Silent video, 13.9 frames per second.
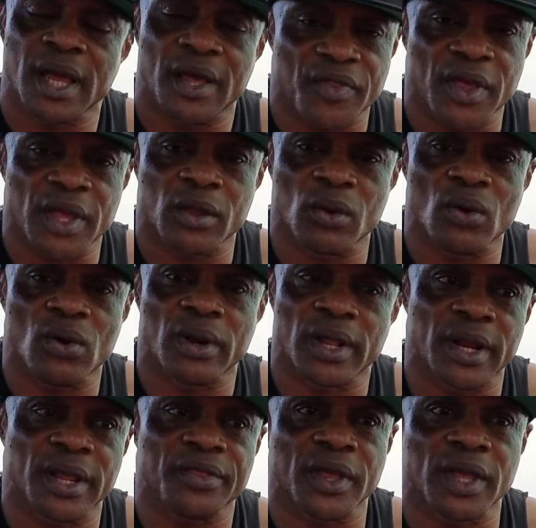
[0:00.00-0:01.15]
I thank you all,
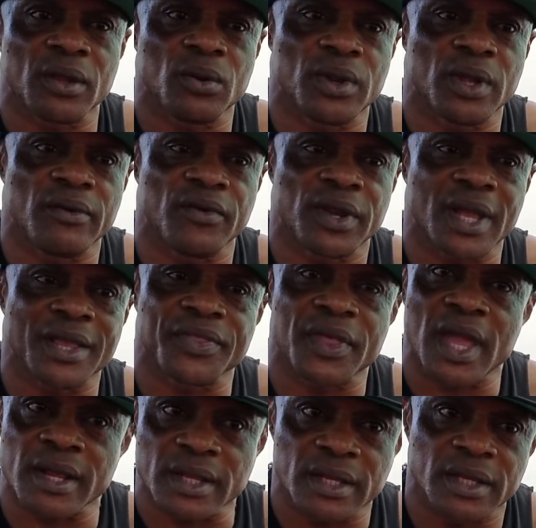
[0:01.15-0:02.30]
and I thank you, David. I
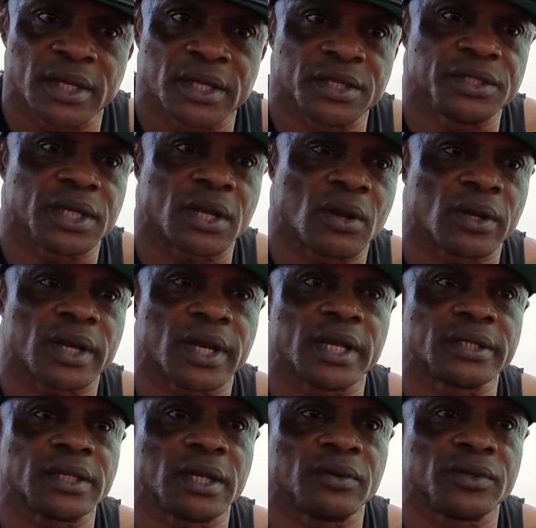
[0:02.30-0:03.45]
thank Jay Cutler
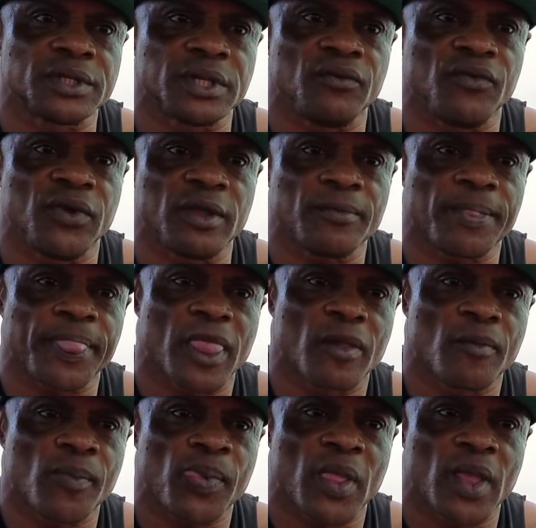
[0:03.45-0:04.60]
TV,
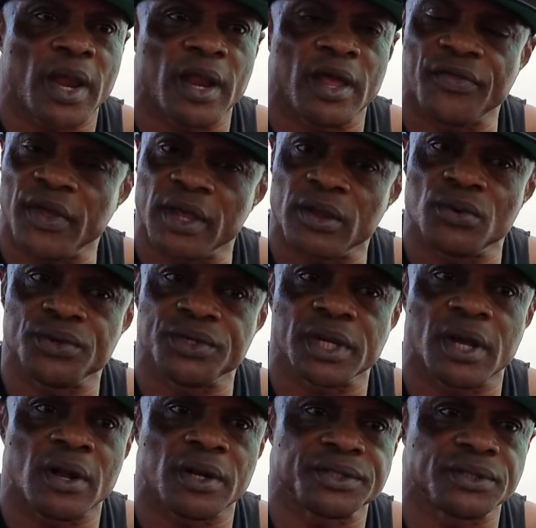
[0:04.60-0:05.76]
and I thank you, Jay,
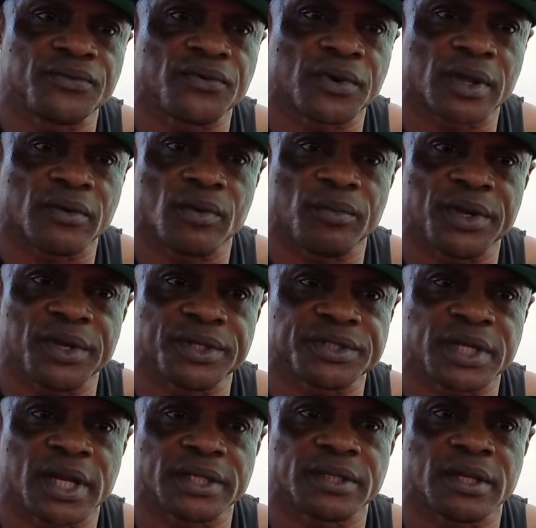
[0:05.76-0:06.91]
also for giving me this
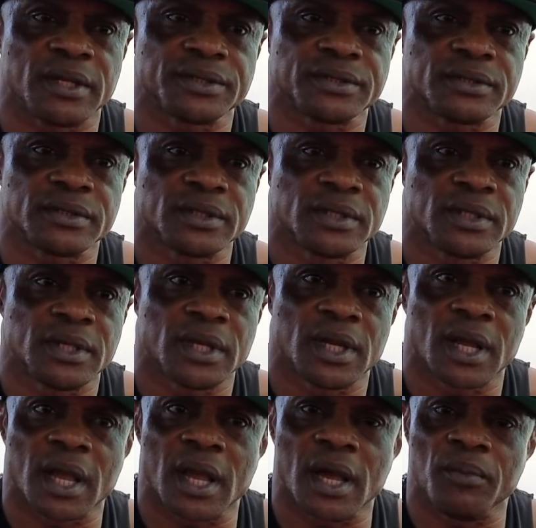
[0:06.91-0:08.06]
chance also.
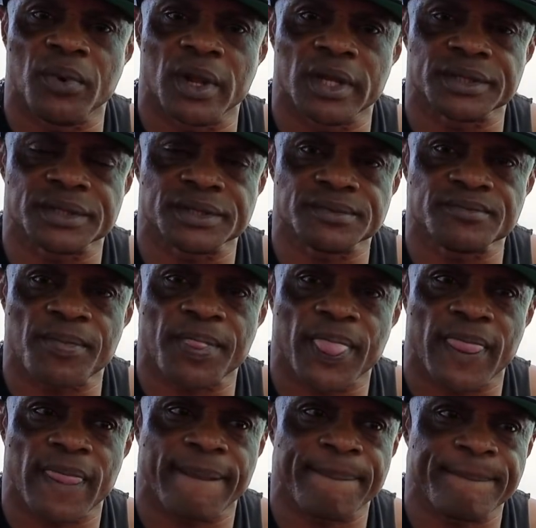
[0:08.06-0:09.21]
God bless.
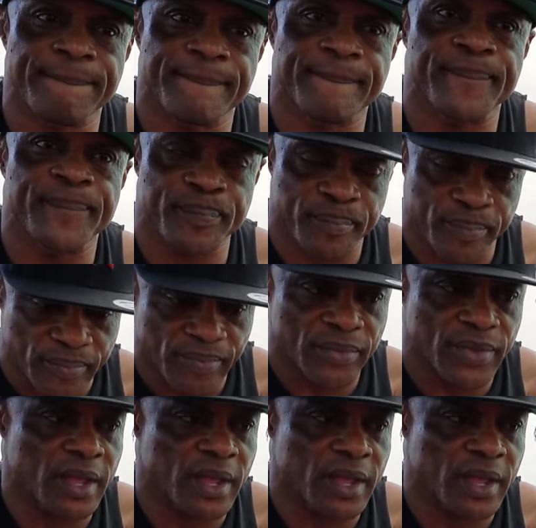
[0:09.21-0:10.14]
Anytime. Good luck, Sil.